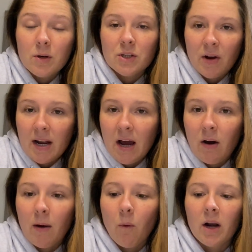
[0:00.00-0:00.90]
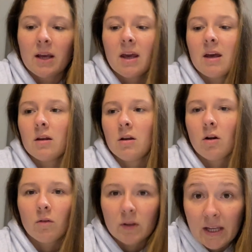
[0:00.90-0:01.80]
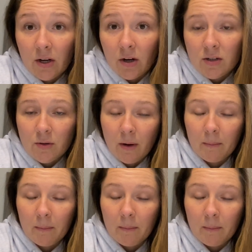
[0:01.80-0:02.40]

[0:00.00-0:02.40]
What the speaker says: which right now I want to get, leaner, so I'm